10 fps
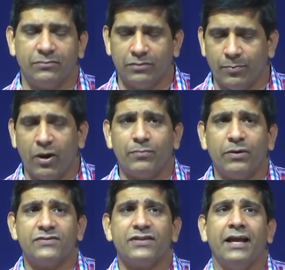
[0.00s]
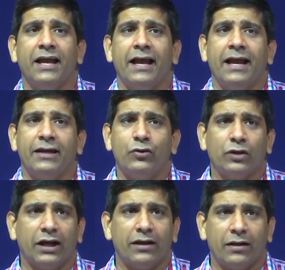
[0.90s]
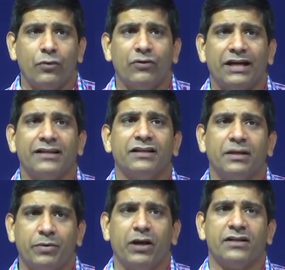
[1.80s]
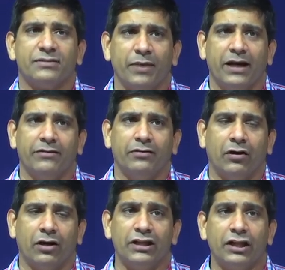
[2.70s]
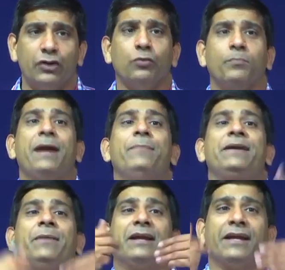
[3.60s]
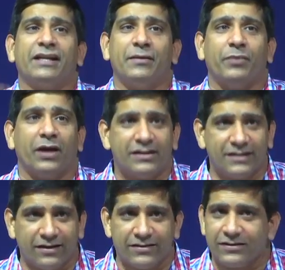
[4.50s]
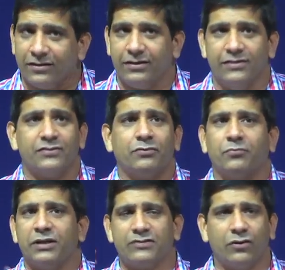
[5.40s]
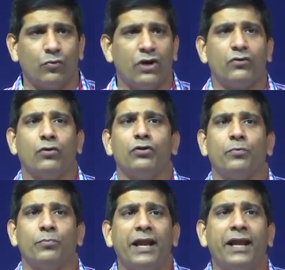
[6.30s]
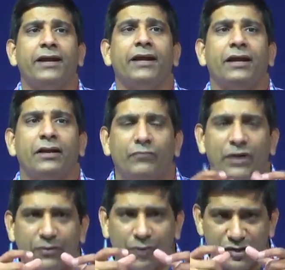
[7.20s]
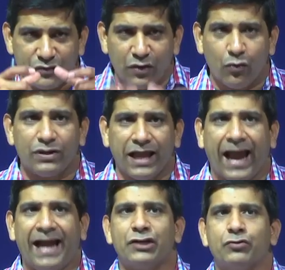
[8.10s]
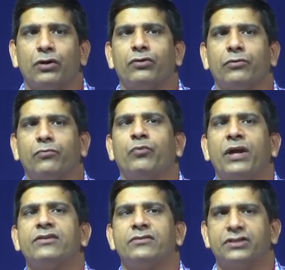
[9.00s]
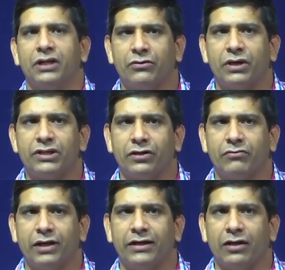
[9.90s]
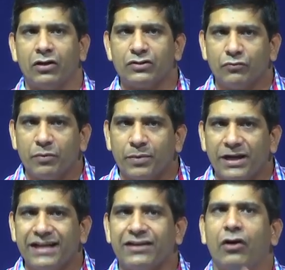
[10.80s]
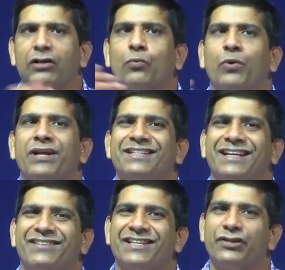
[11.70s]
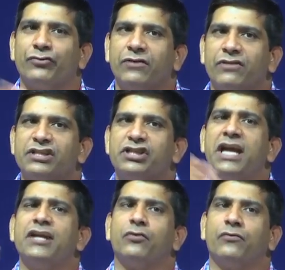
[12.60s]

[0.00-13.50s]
departments, you will get the DPRs made, or either you may be making a DPR as a consultant. So based on what role you play, once we know the actual waste generation rate, and also we predict how the waste generation rate will change